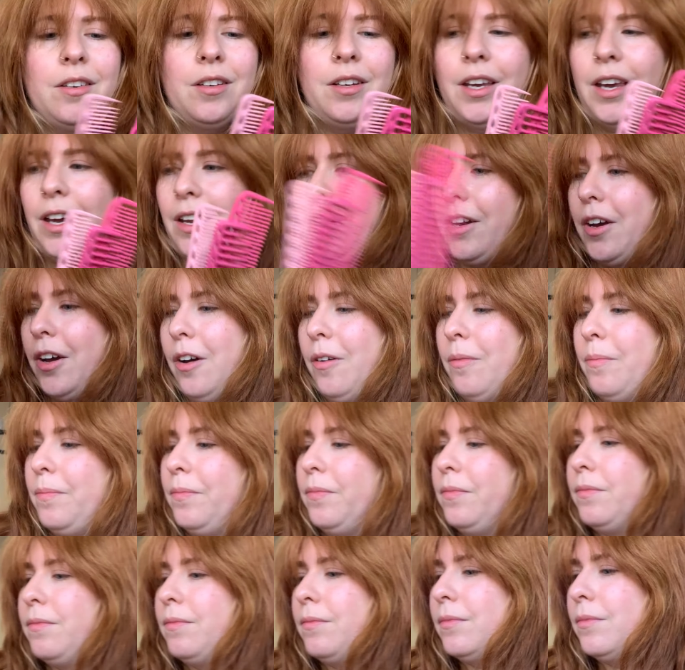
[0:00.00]
get a comb,
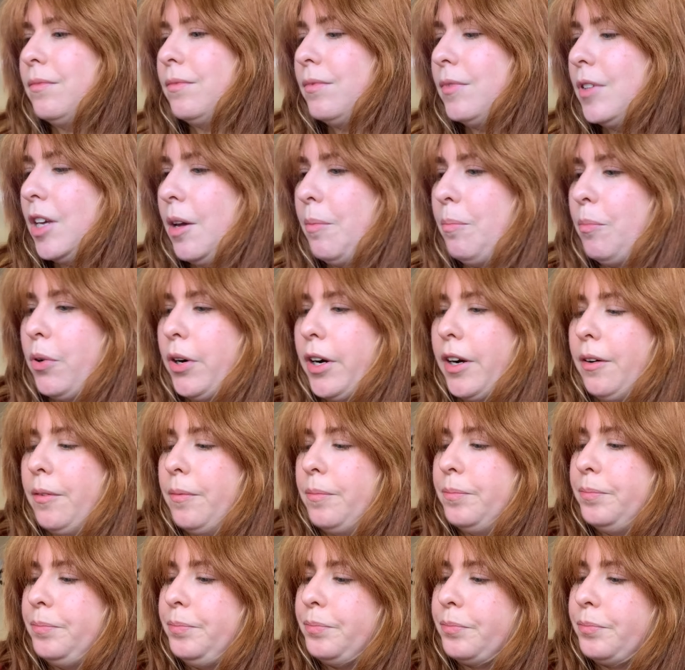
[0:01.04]
important.